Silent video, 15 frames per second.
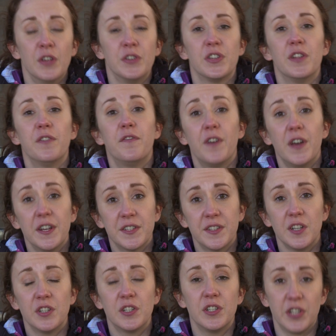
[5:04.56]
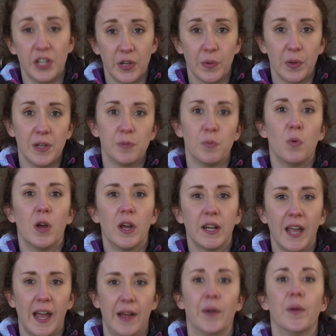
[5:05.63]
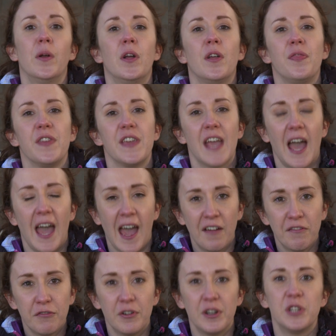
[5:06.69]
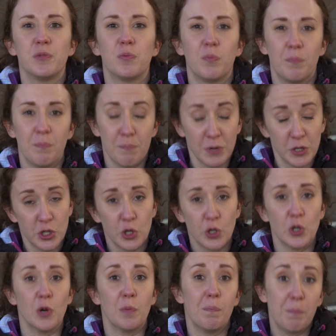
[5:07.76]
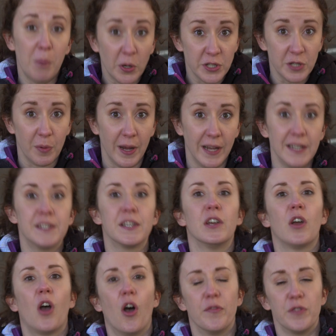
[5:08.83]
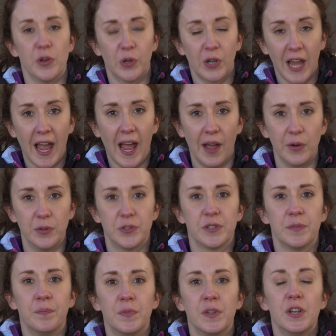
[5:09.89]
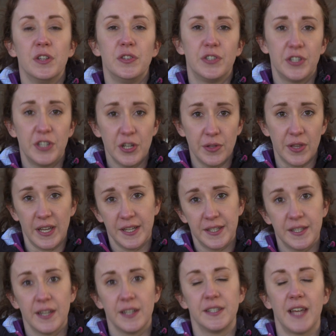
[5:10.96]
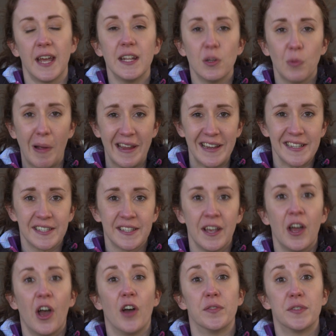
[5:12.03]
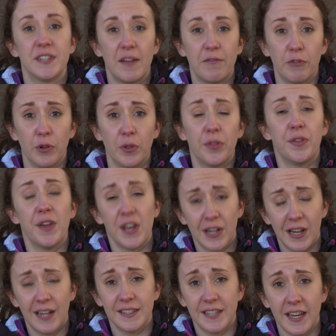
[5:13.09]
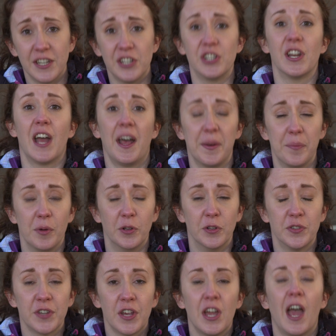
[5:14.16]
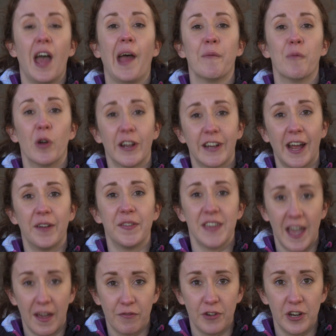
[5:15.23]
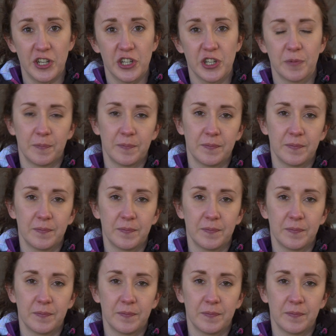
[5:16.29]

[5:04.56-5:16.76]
So the first thing to do is work out the average mature body weight of your cows. To do this, take the weights of several third lactation animals and work out the average.